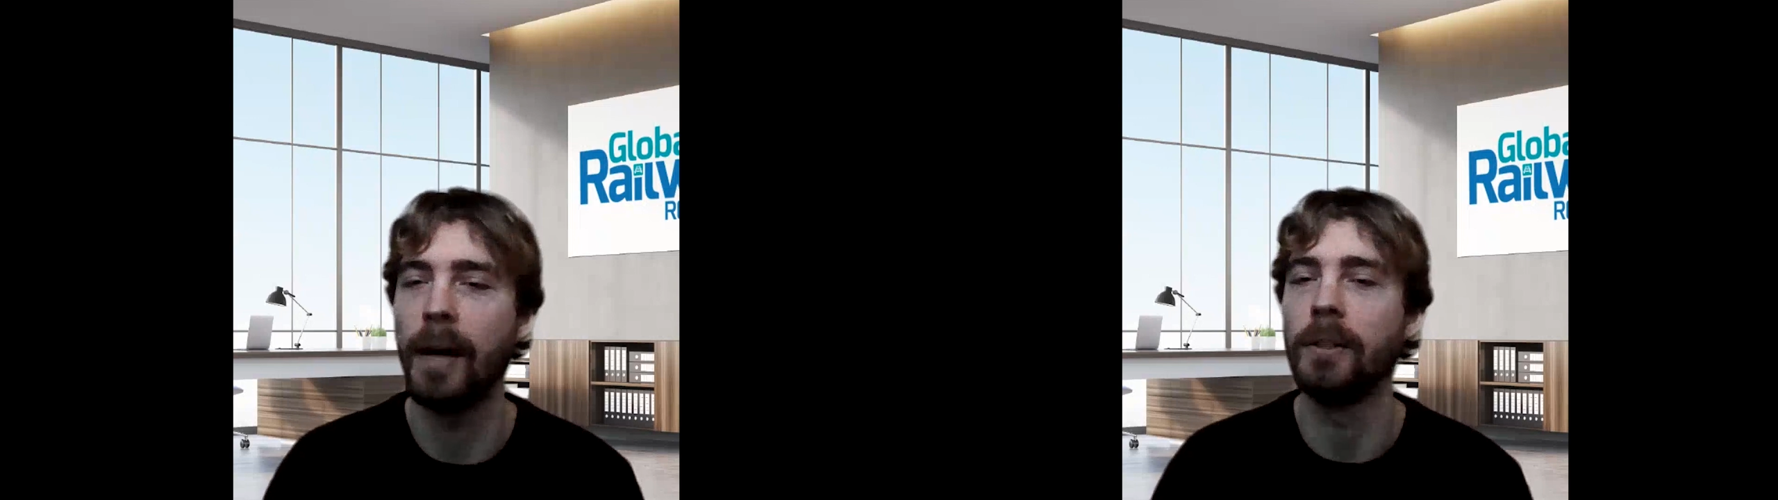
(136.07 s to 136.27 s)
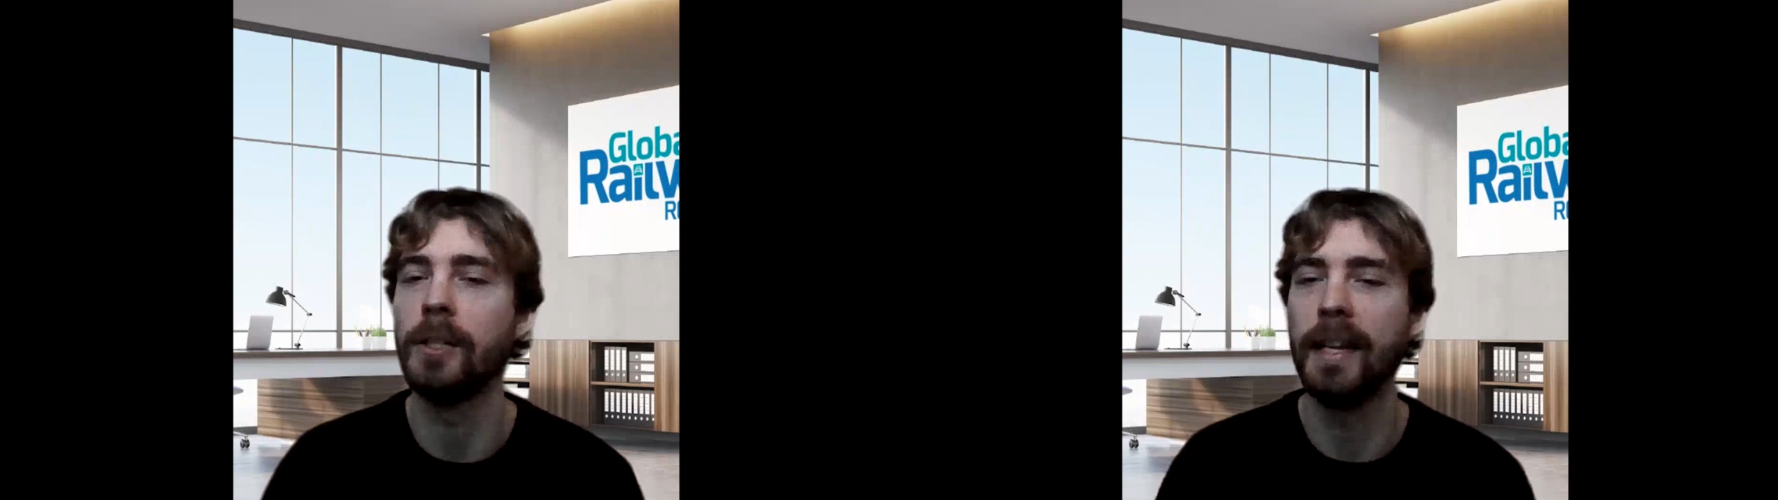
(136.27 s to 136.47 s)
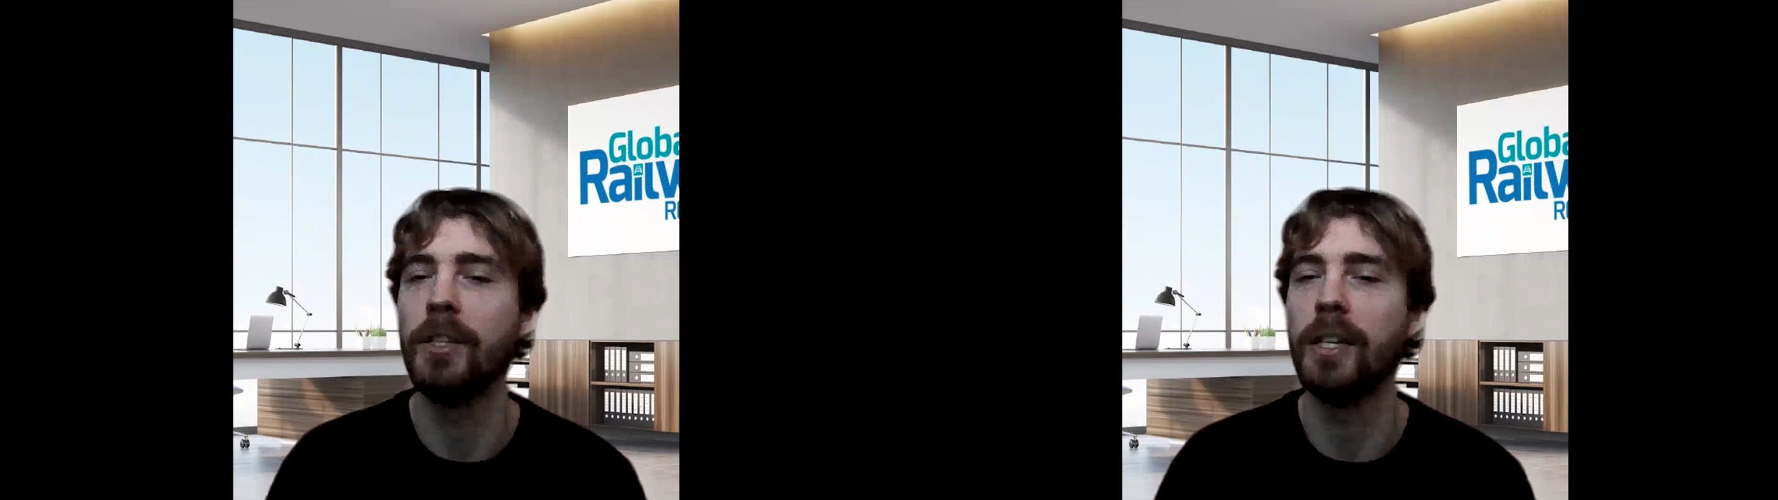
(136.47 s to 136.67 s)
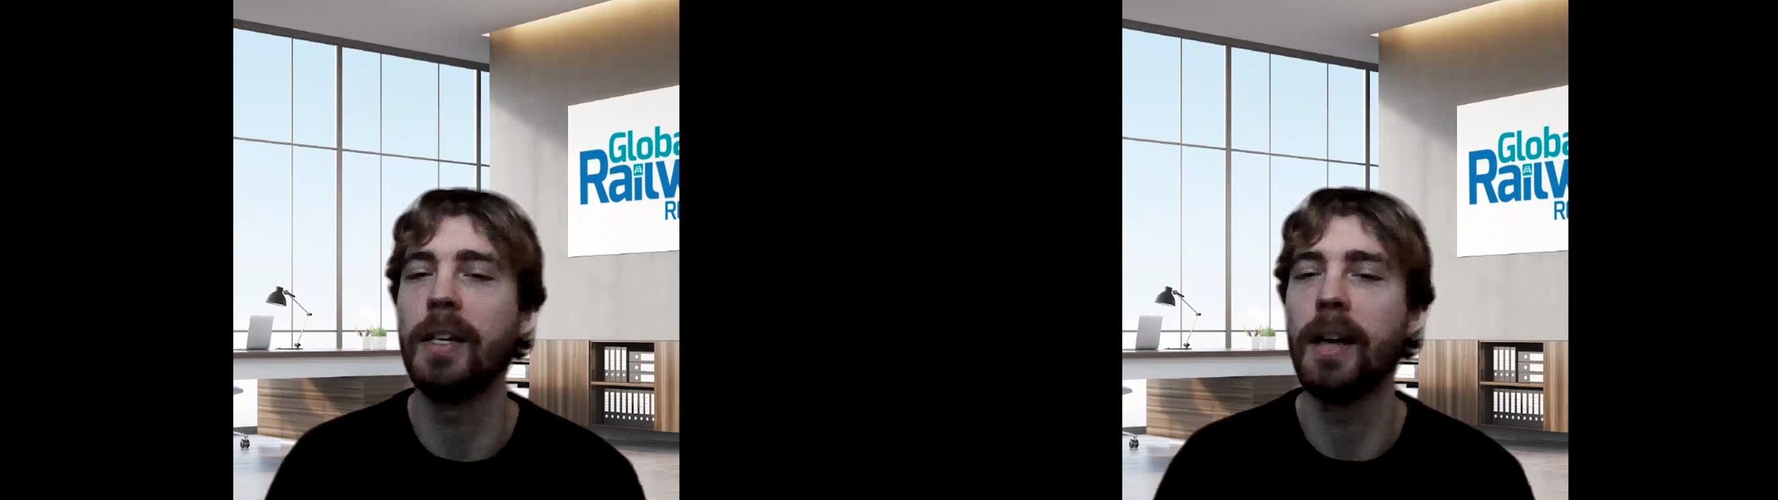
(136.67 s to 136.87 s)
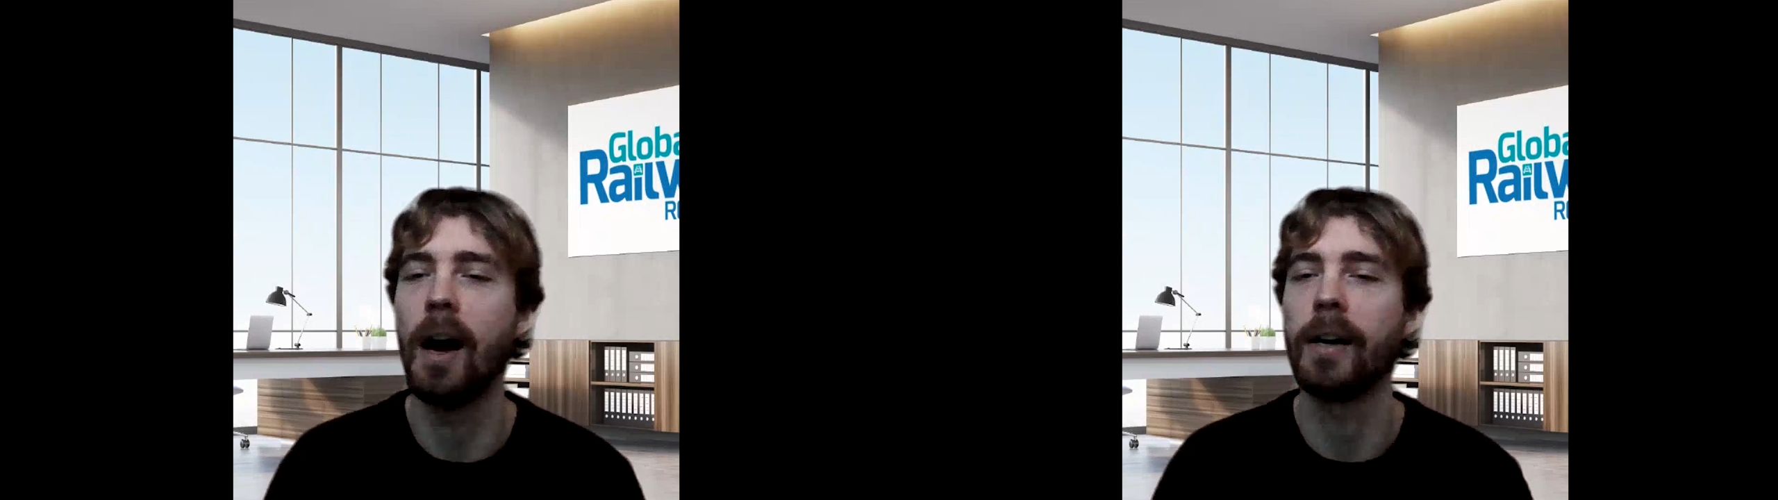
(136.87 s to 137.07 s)
to
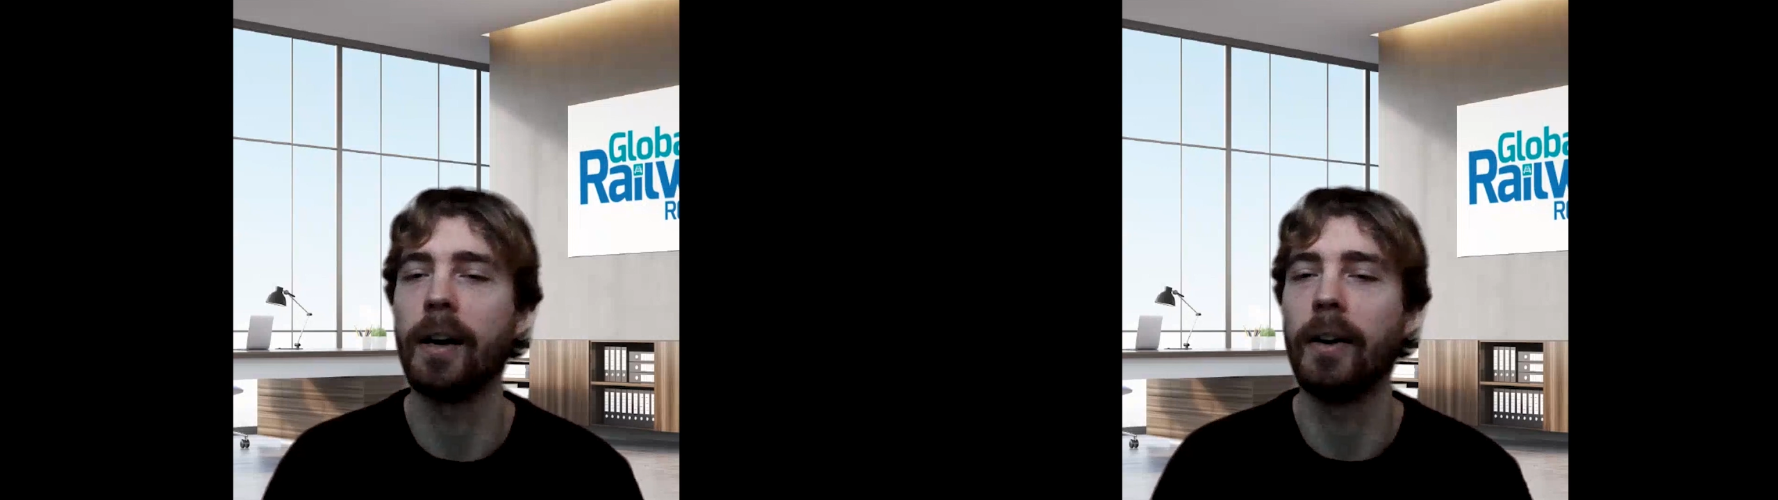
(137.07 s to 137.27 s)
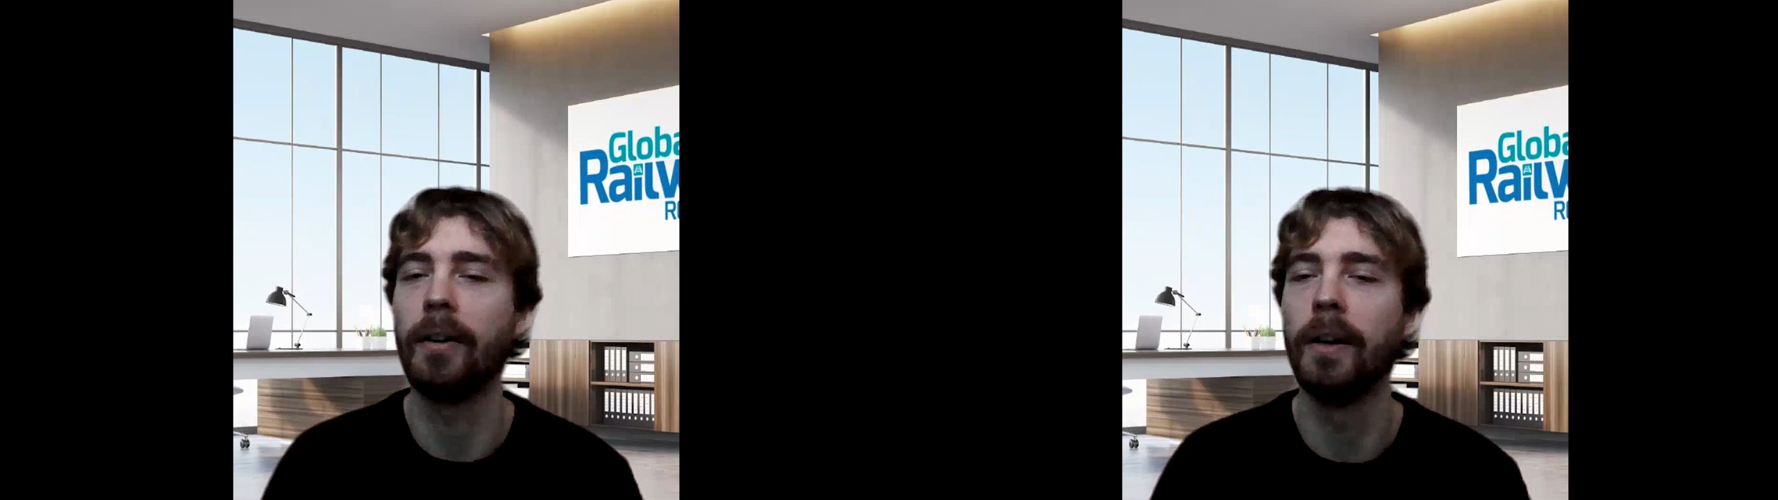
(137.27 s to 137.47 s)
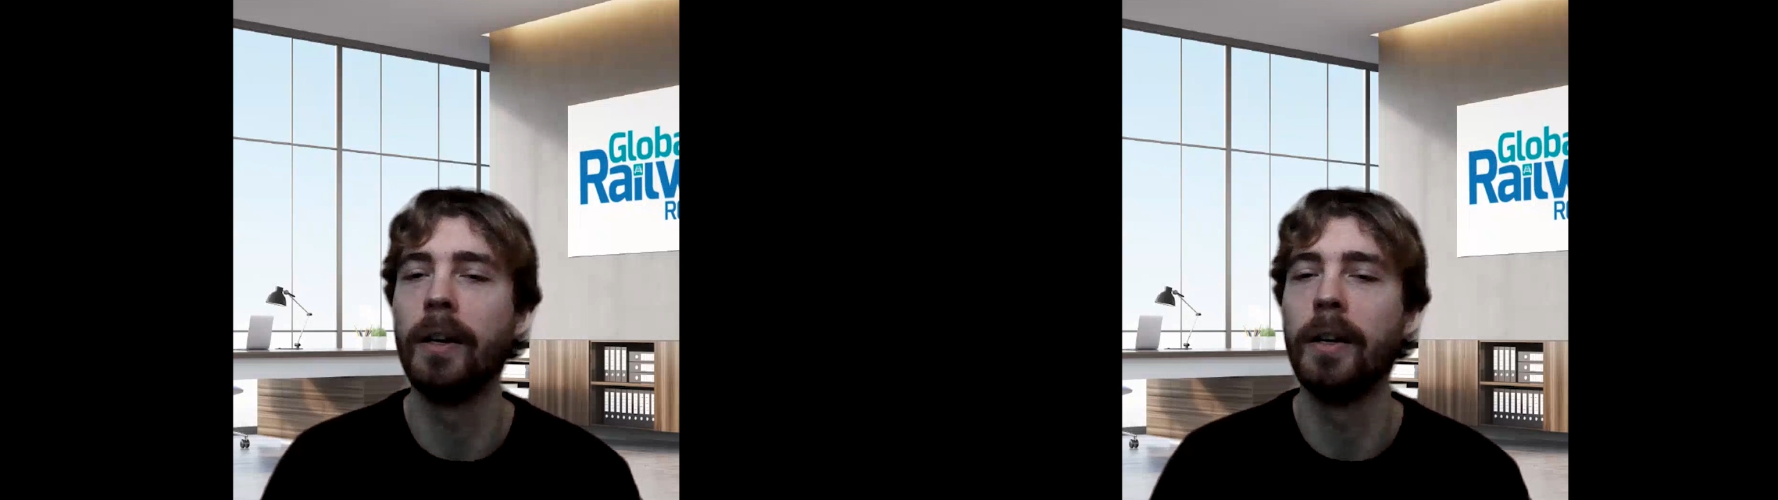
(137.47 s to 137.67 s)
LTG Cargo,